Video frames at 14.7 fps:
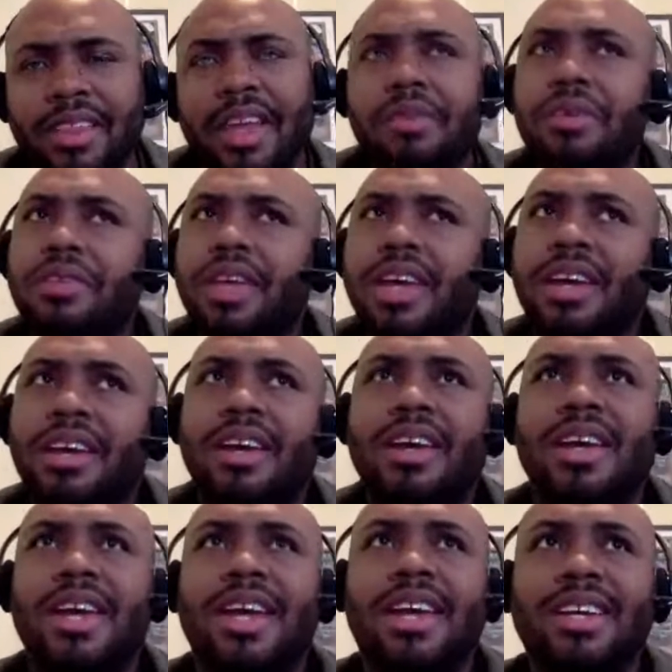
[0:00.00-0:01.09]
The other thing
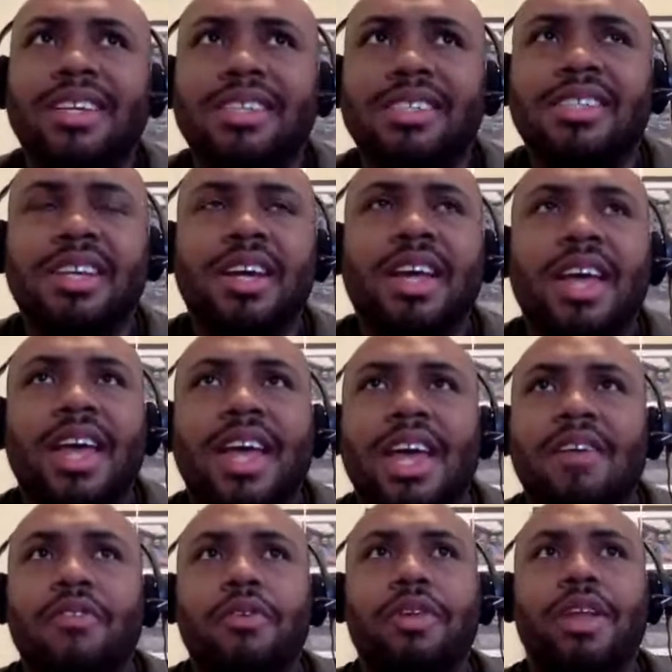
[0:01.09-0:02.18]
is,
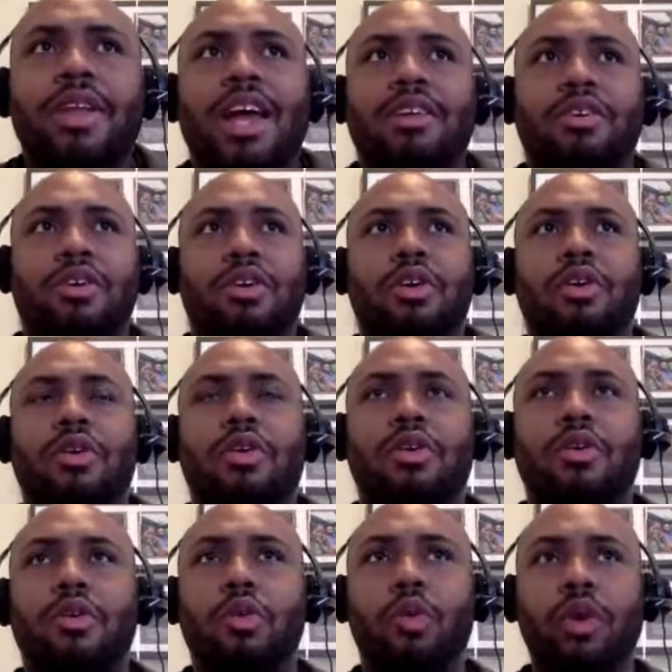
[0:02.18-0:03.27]
if you're not
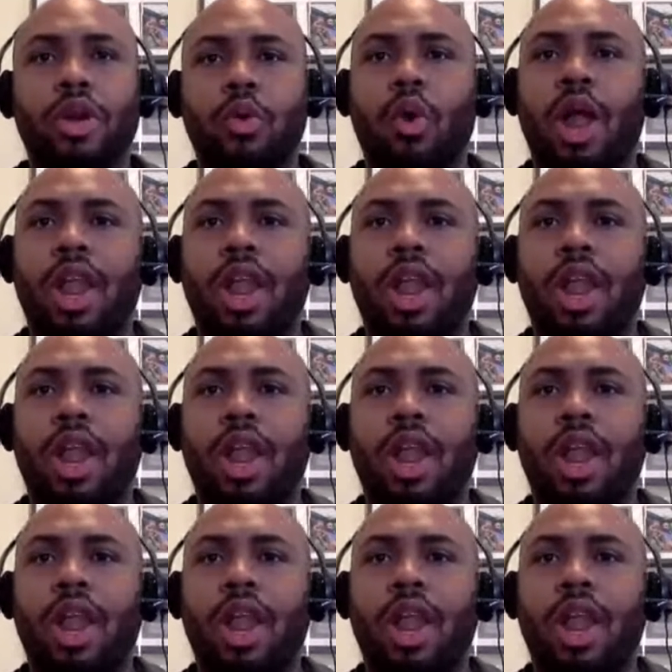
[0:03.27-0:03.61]
going to